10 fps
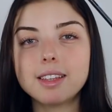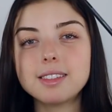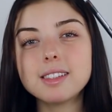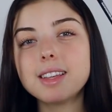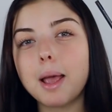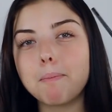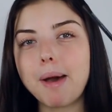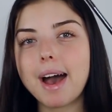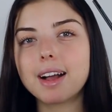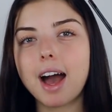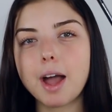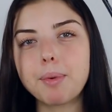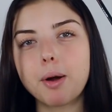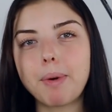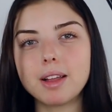This is a MAC
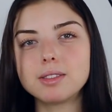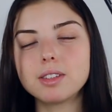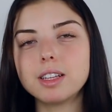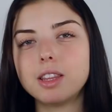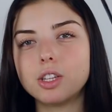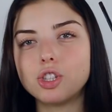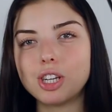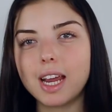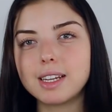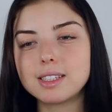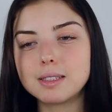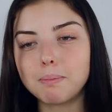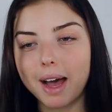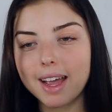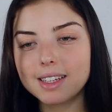eyebrow pencil in the shade
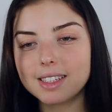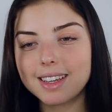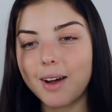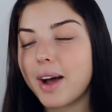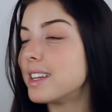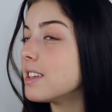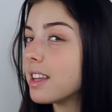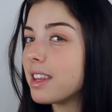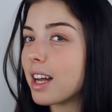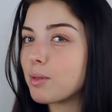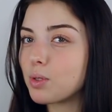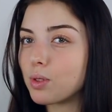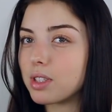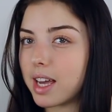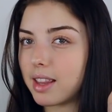Spiked. Now, I did not think I was
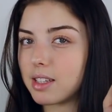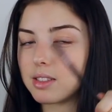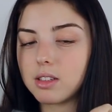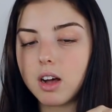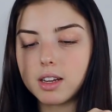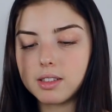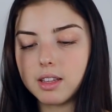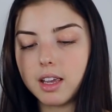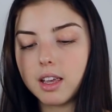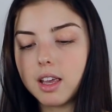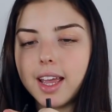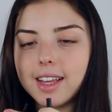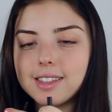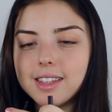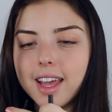going to like this, honestly.
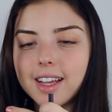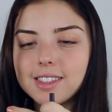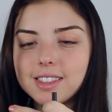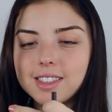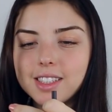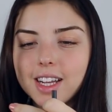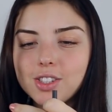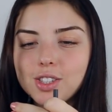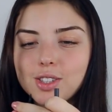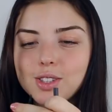It's like such a